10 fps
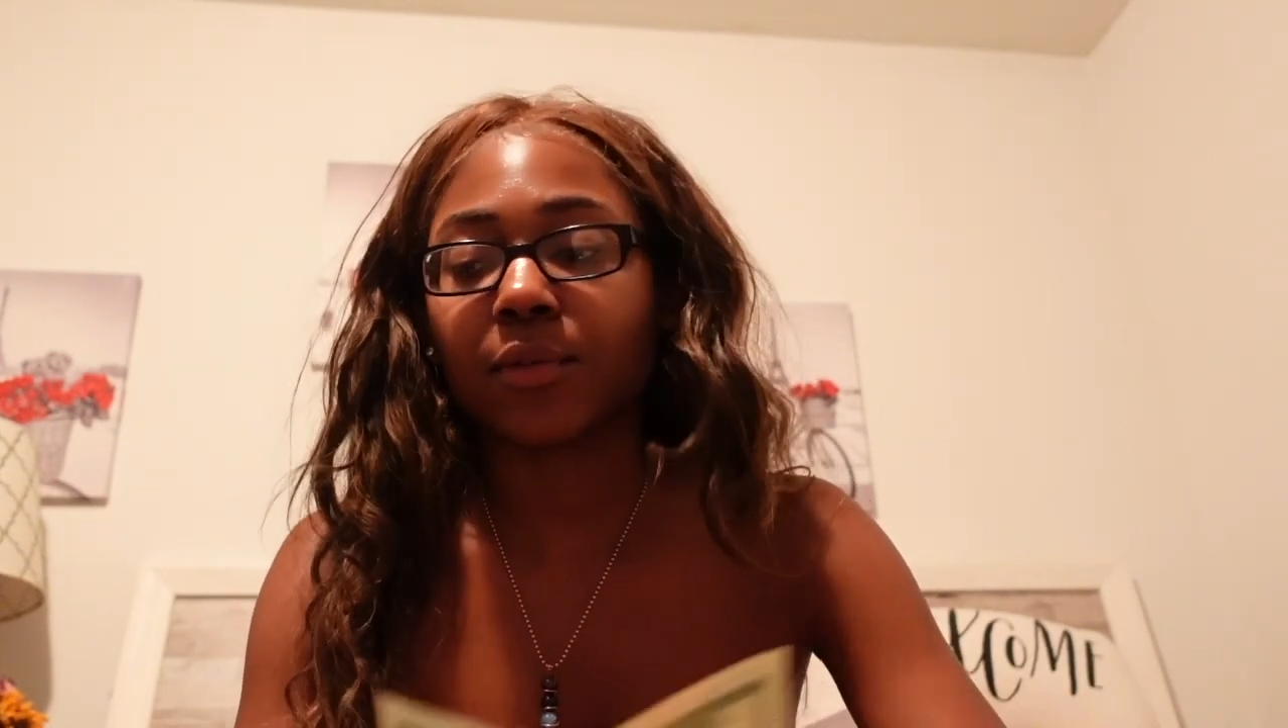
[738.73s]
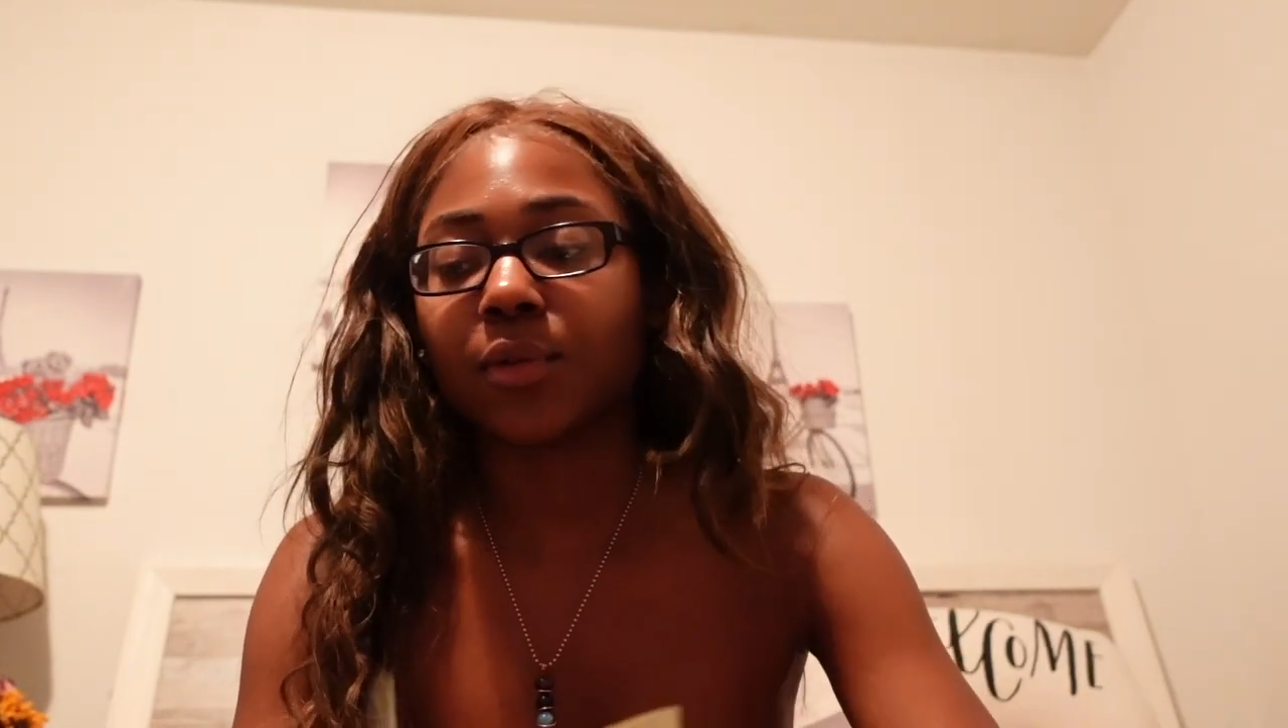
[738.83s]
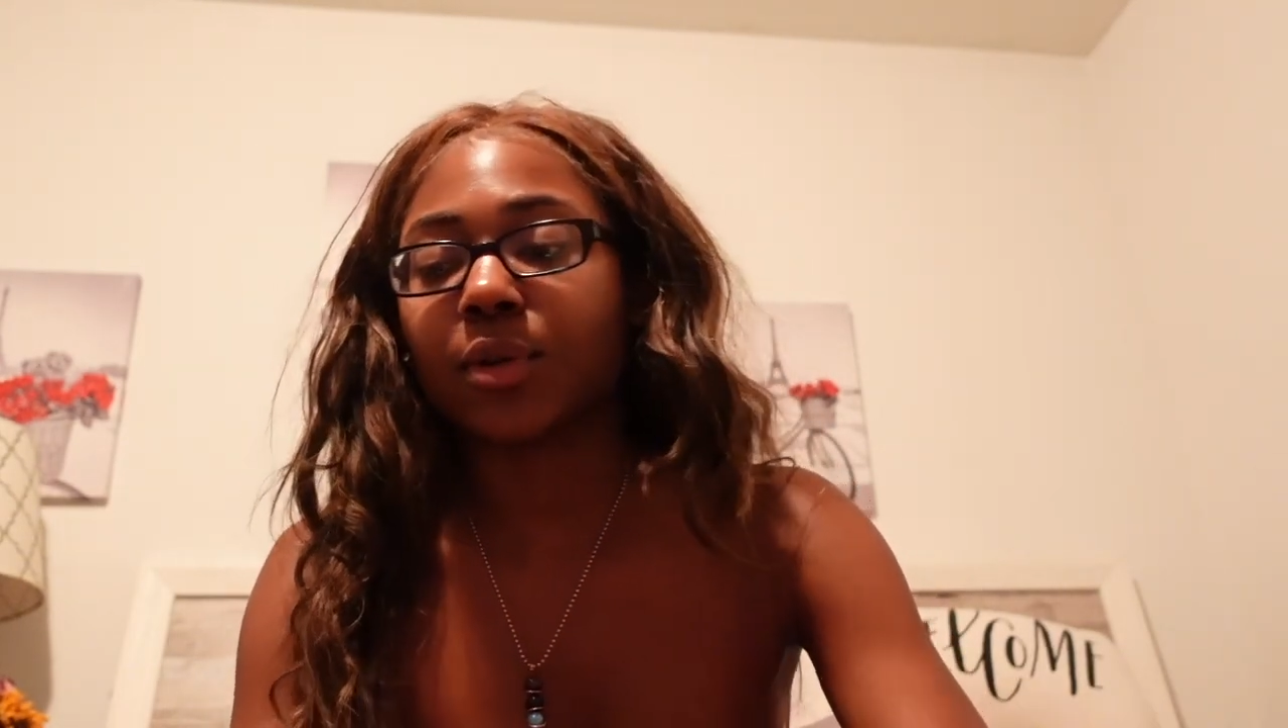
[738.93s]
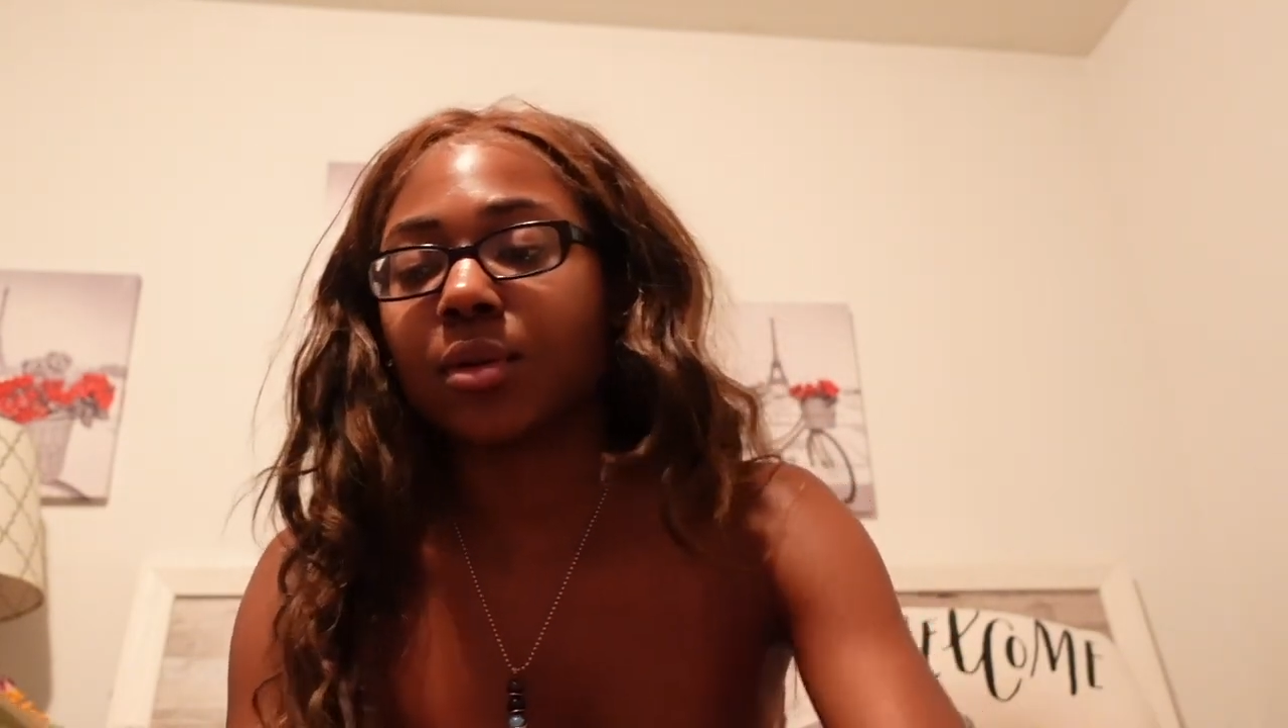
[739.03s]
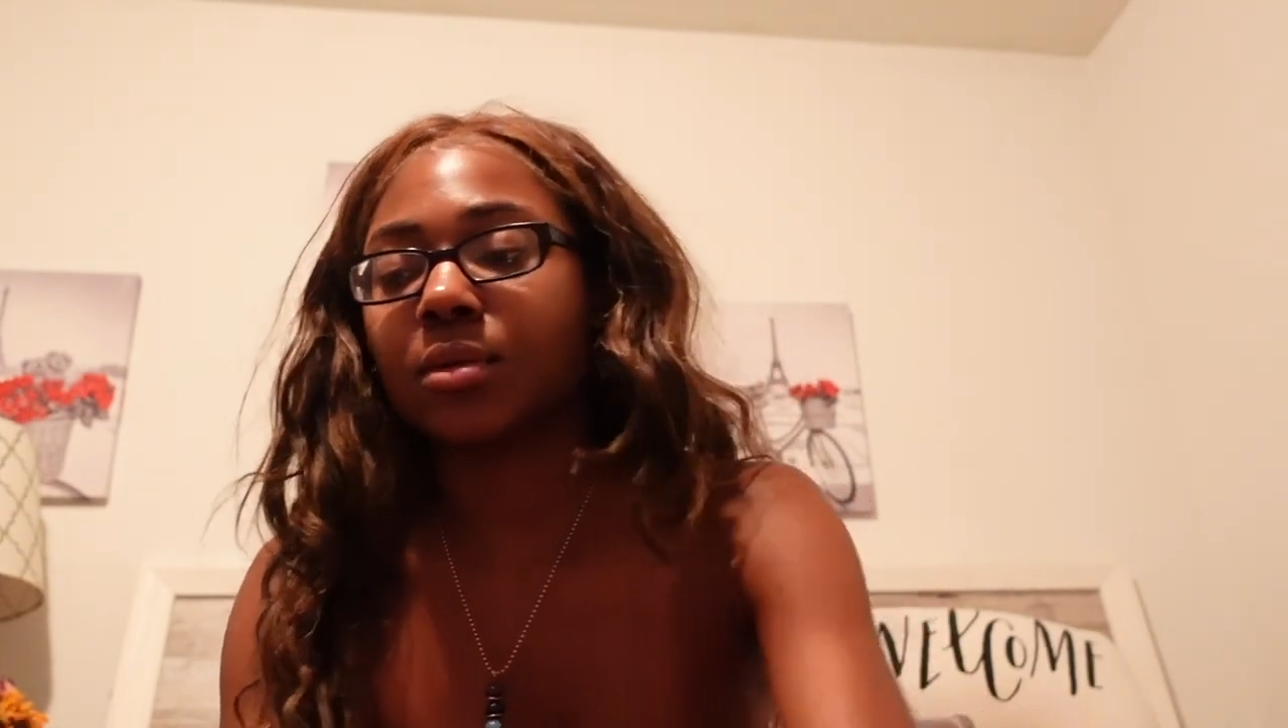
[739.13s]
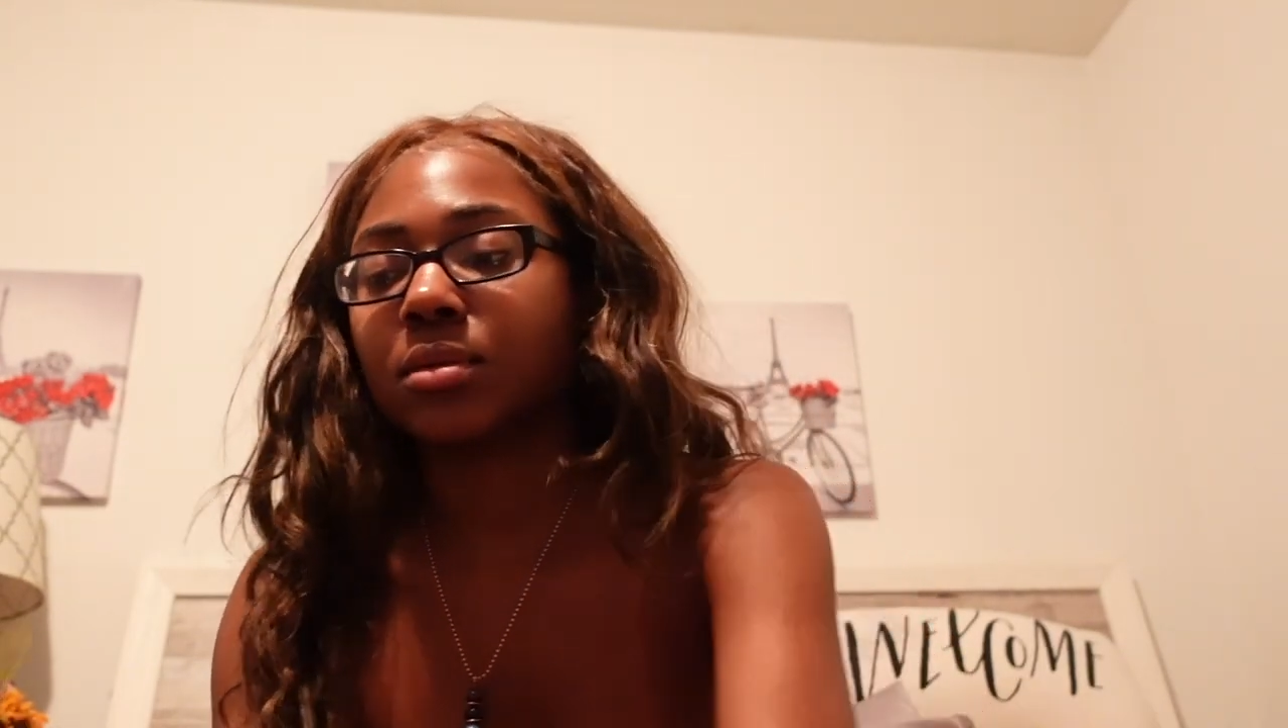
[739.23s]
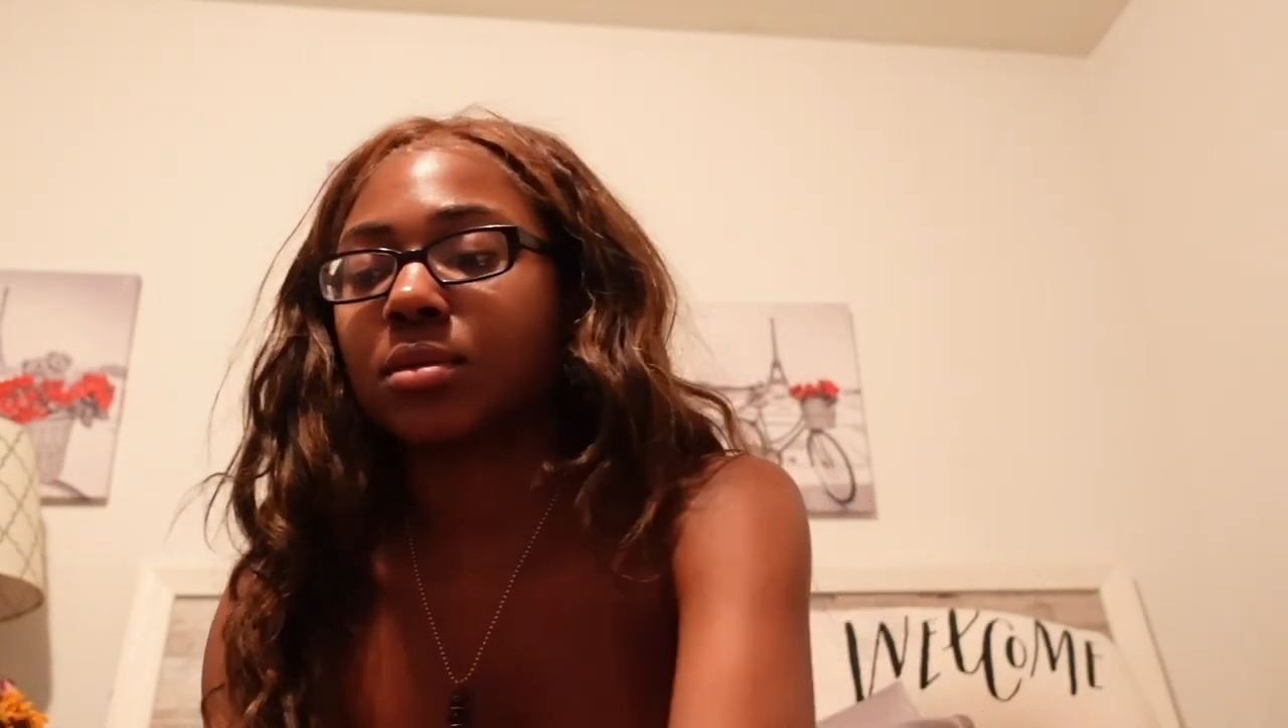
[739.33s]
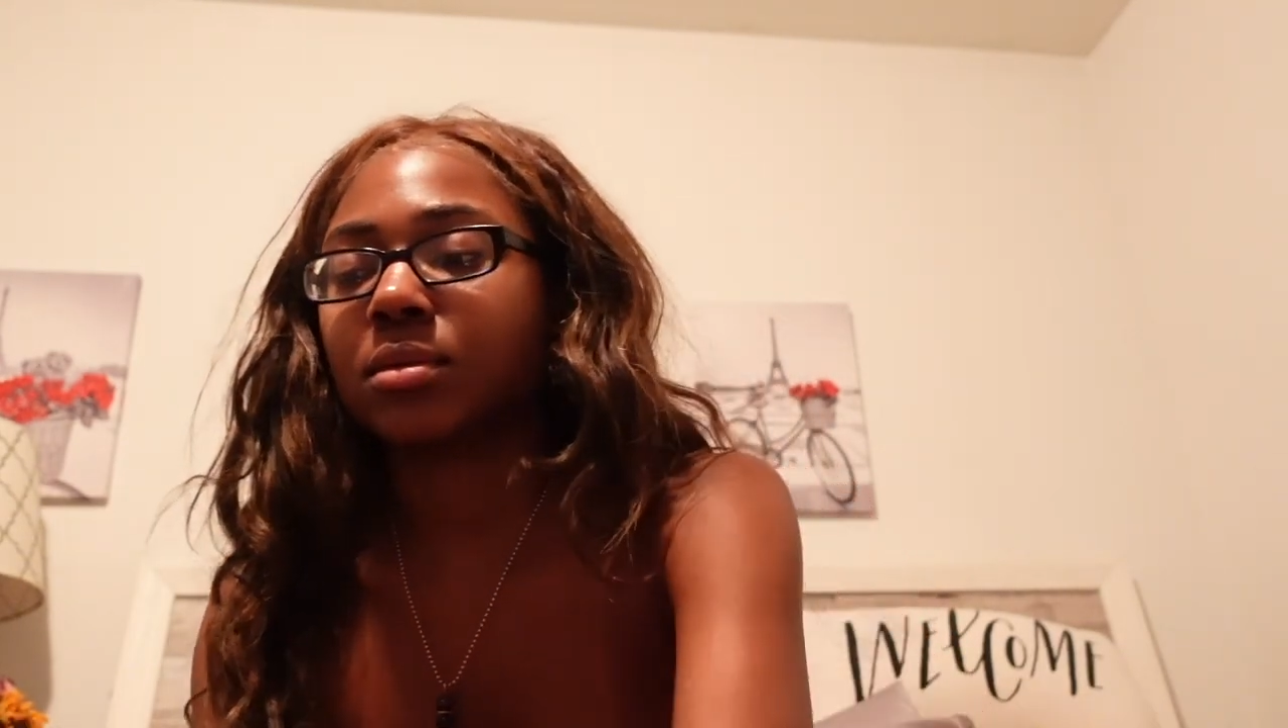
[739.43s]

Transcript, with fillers: for real.